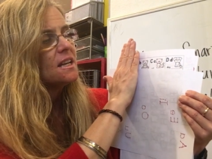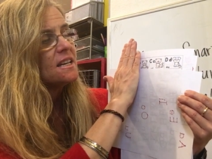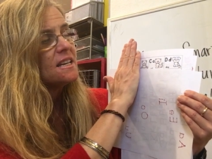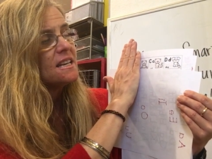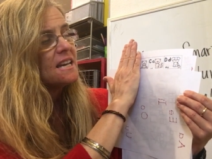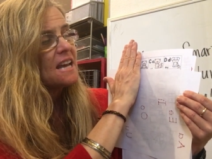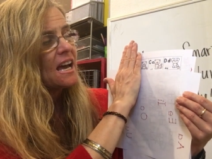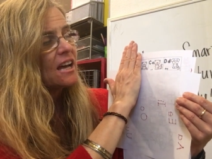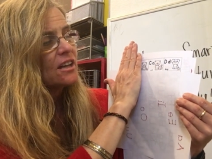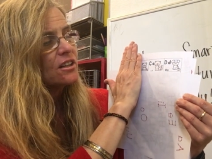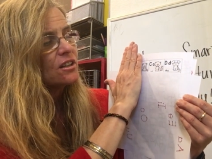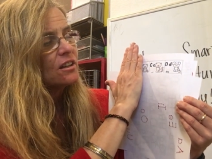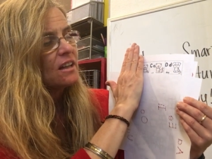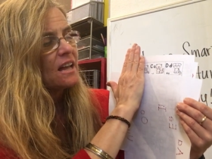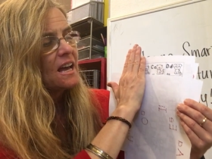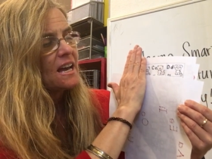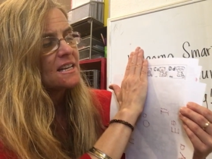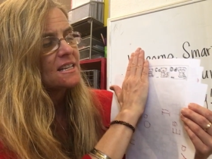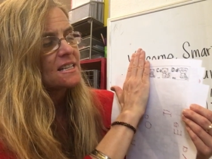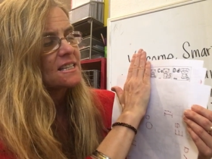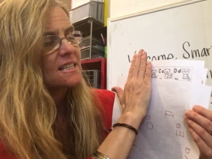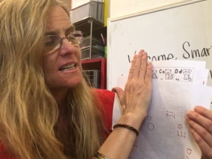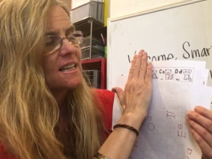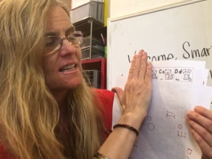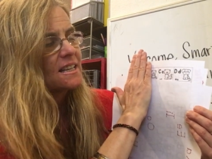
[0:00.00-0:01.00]
Now you'll
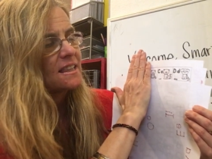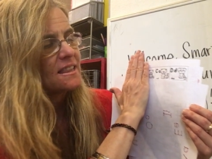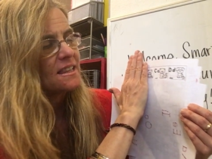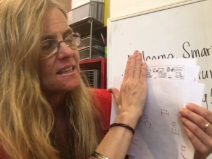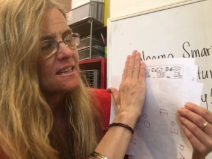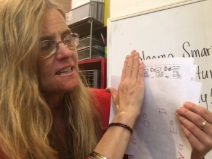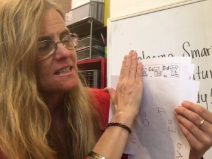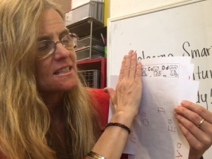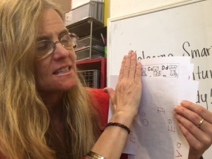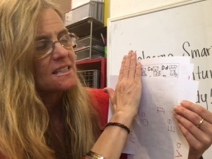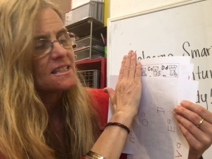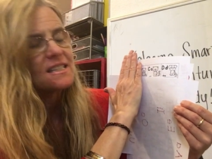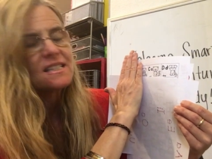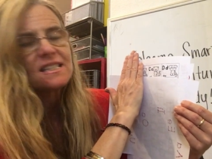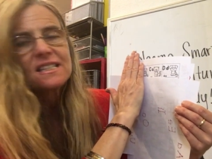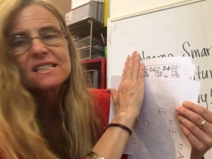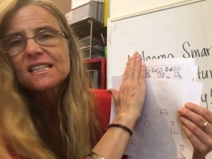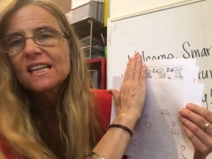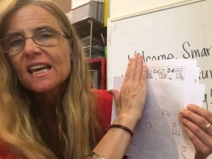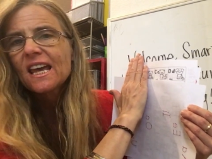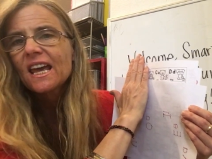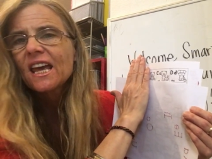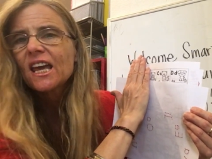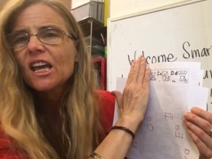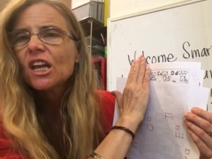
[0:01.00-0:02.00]
isolate this and
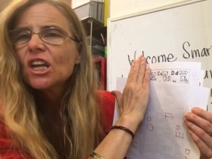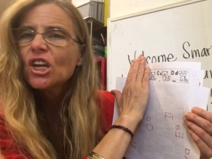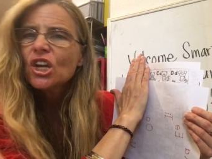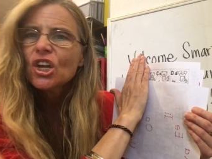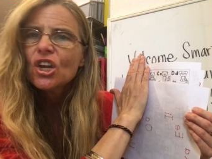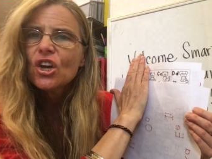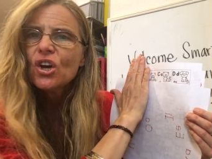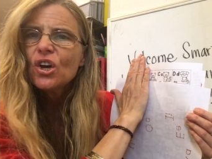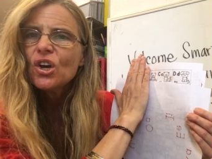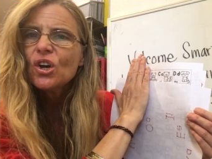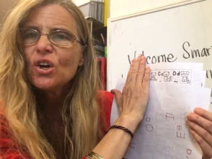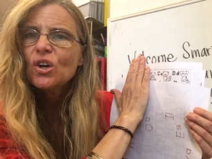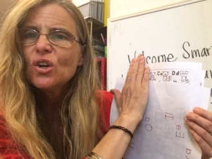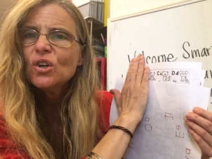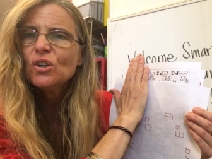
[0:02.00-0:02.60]
say, no,